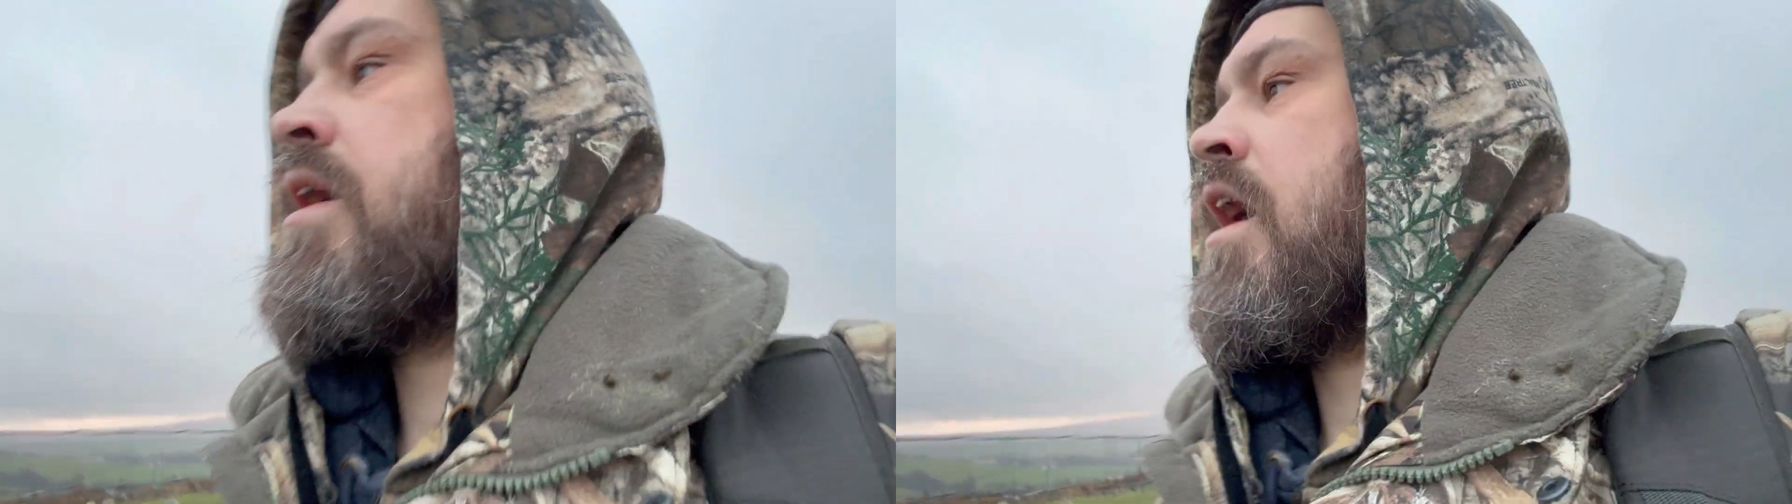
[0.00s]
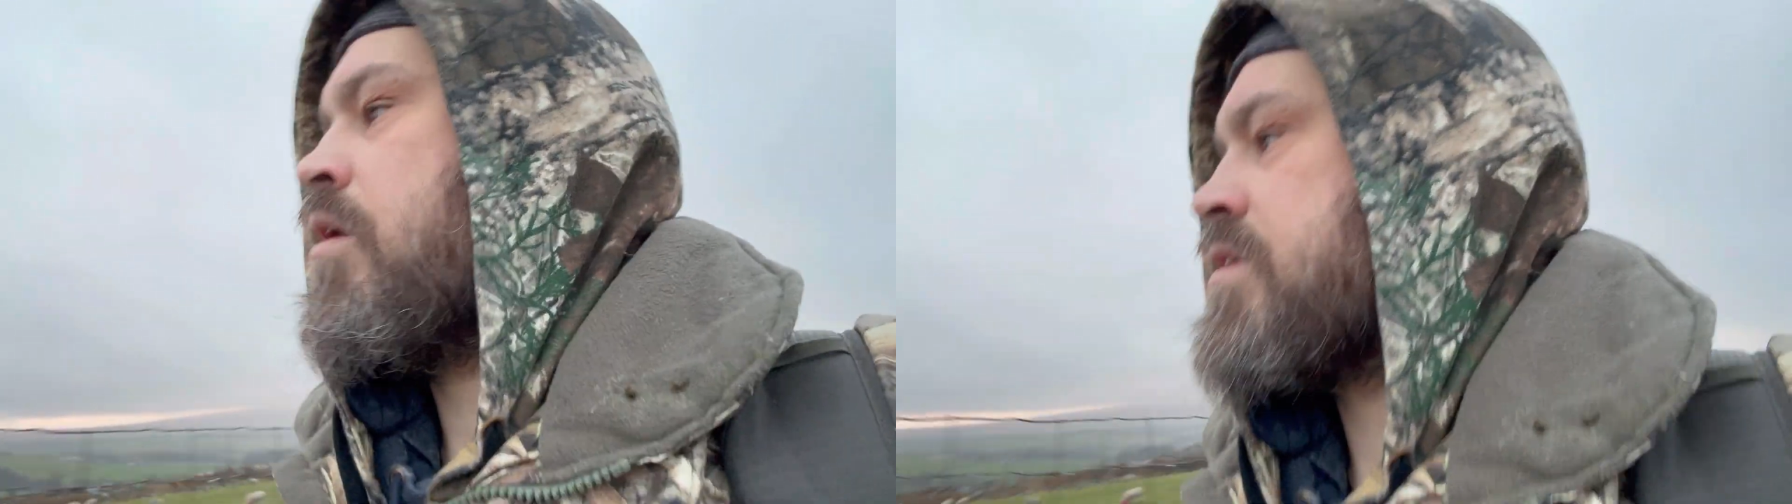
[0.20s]

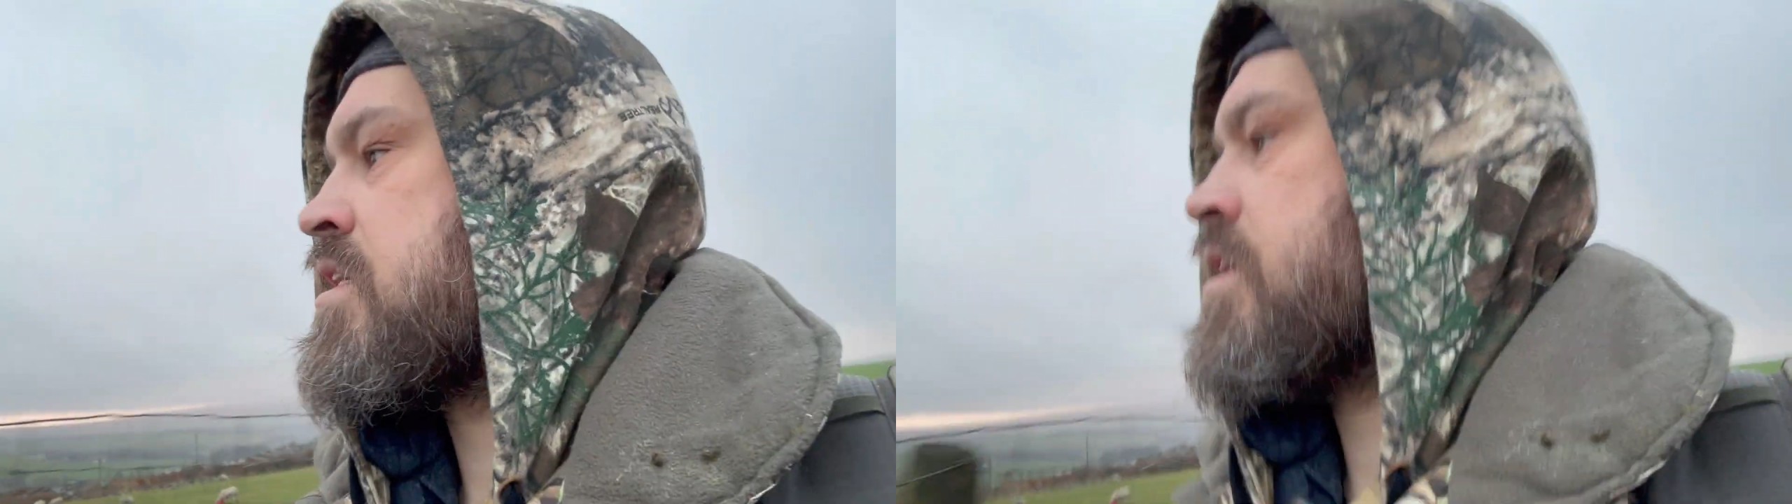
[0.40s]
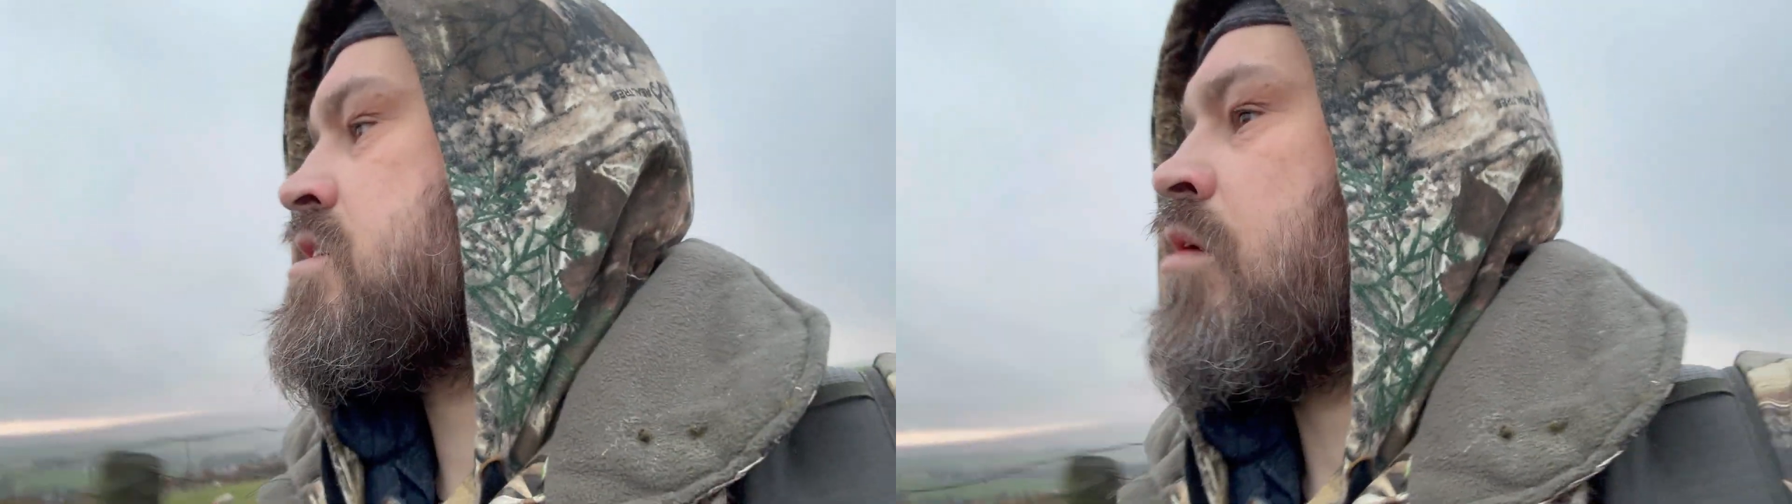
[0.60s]
car with
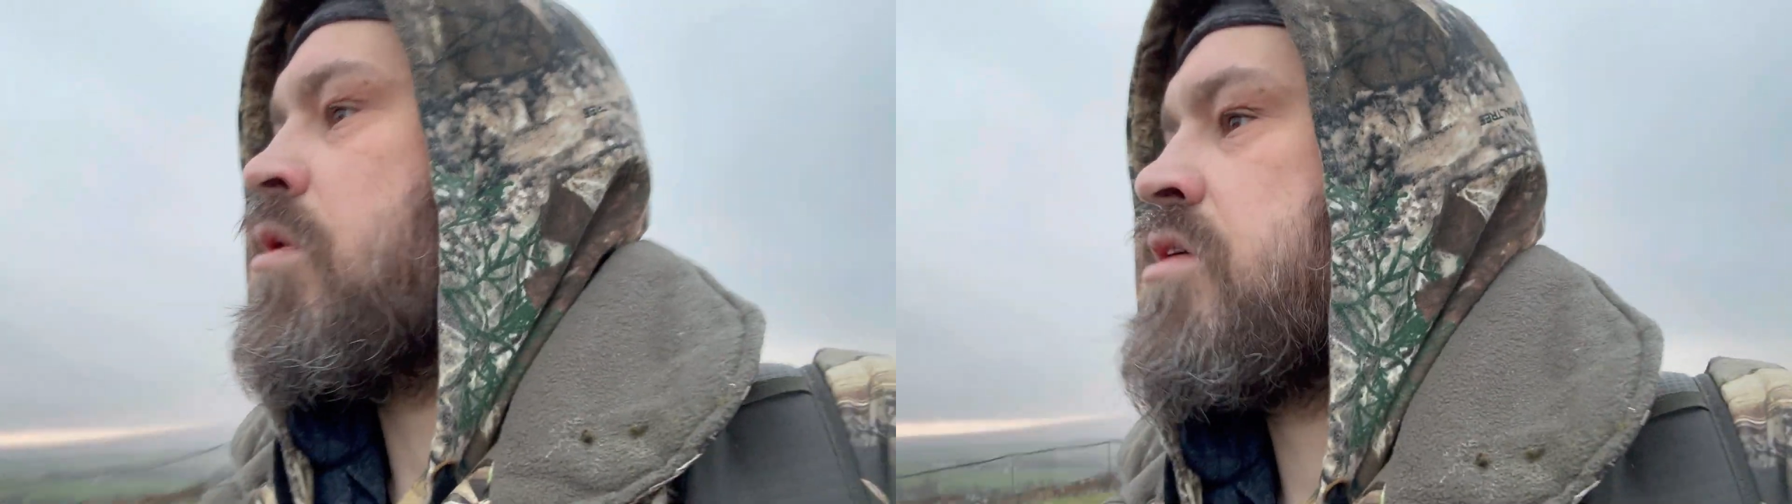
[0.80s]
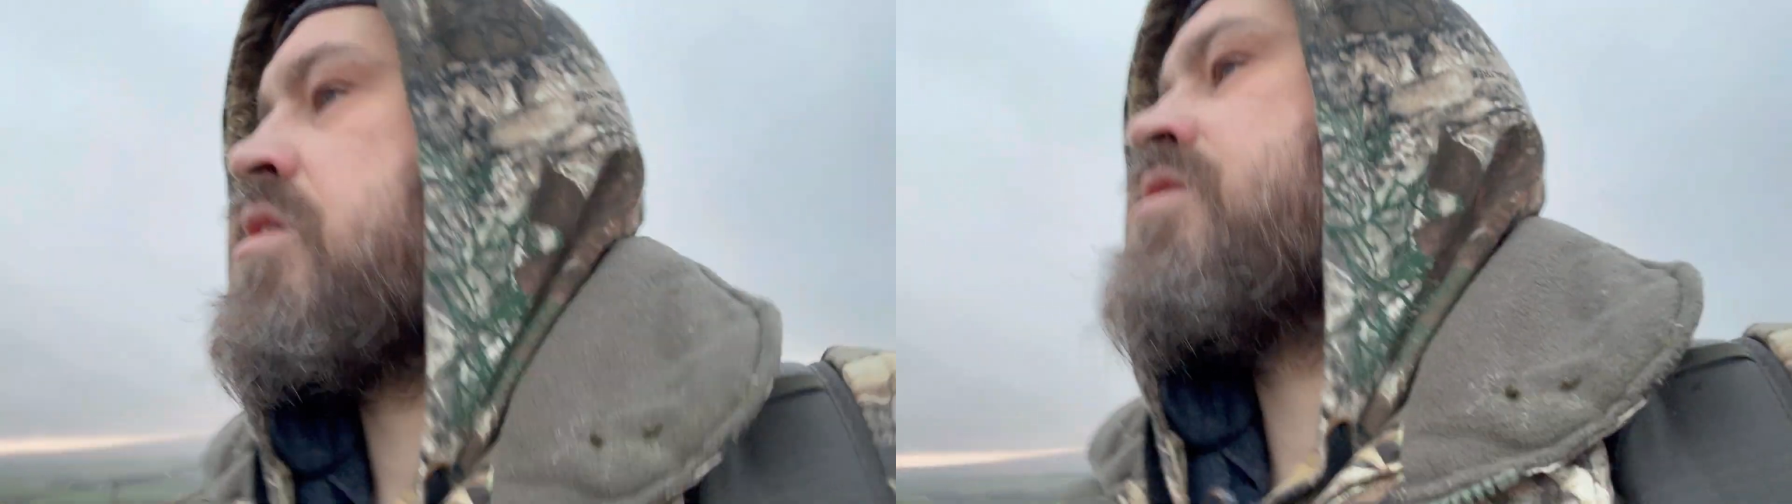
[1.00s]
Tilly top
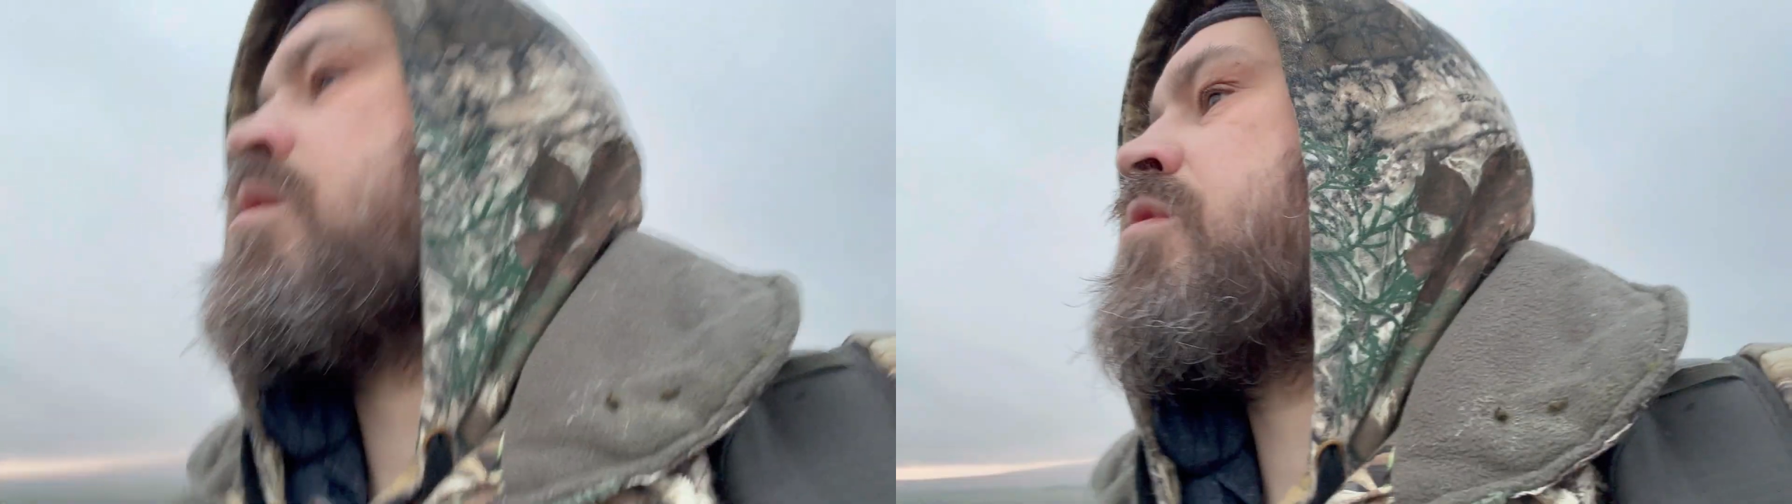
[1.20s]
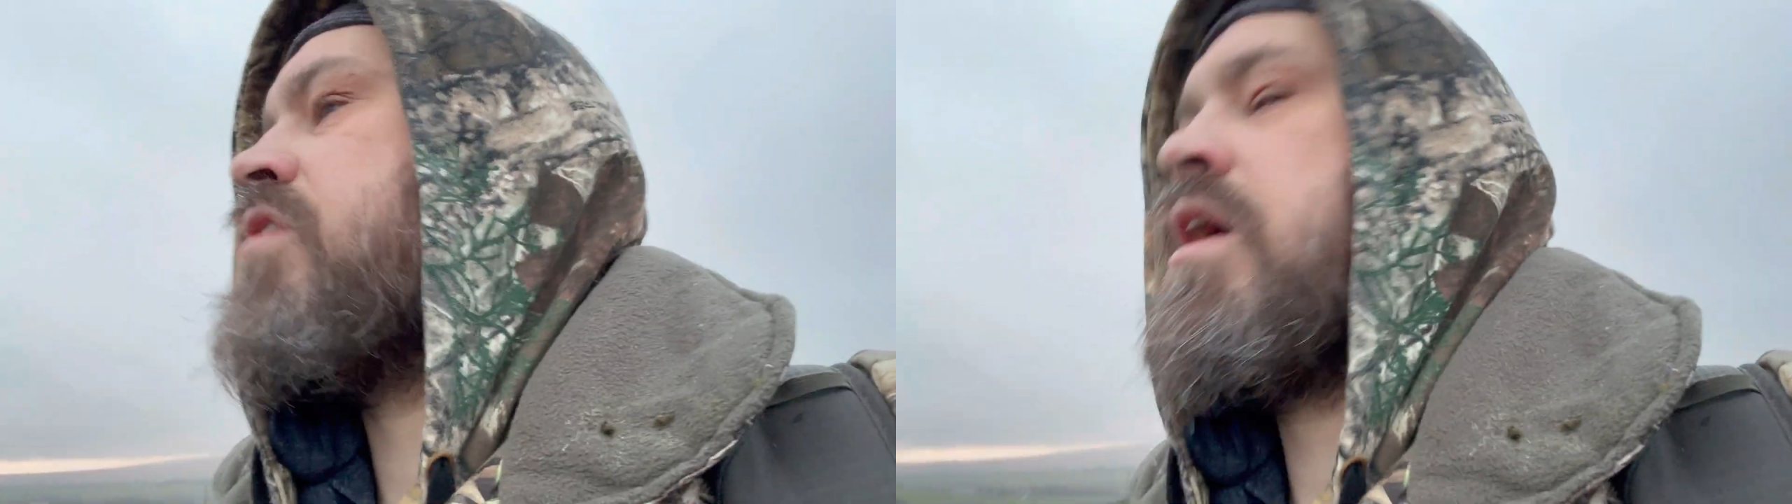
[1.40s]
box on top
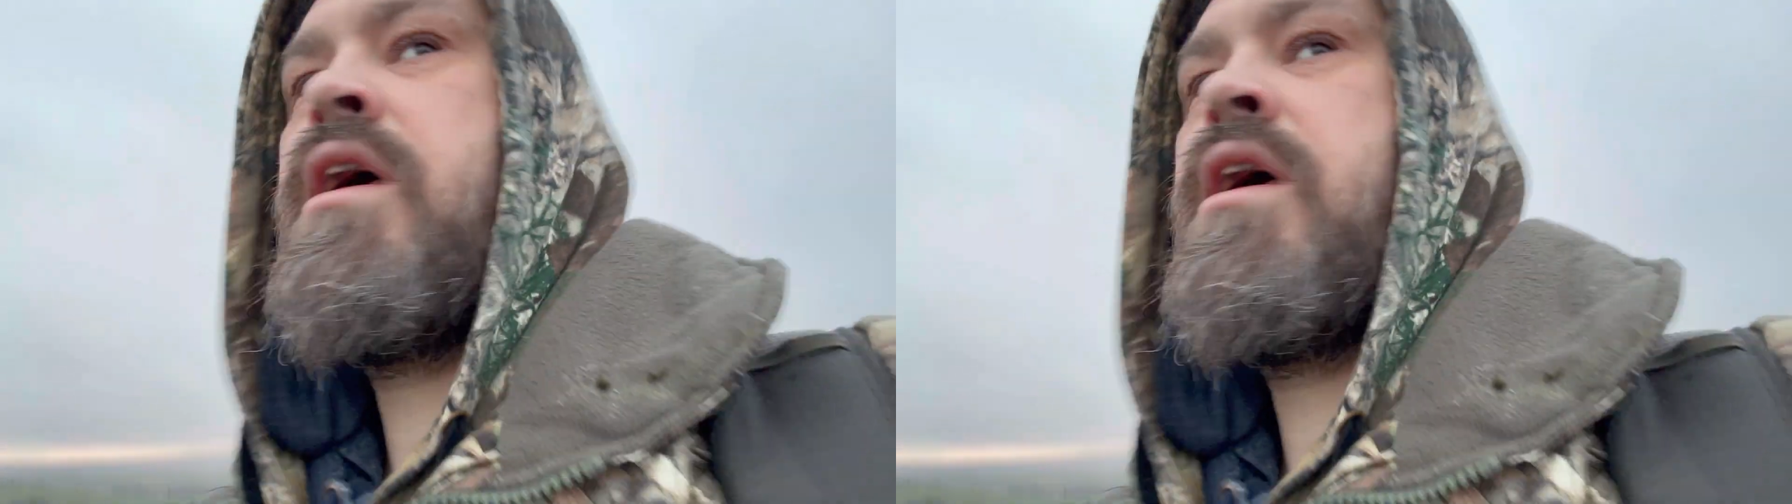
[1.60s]
of it.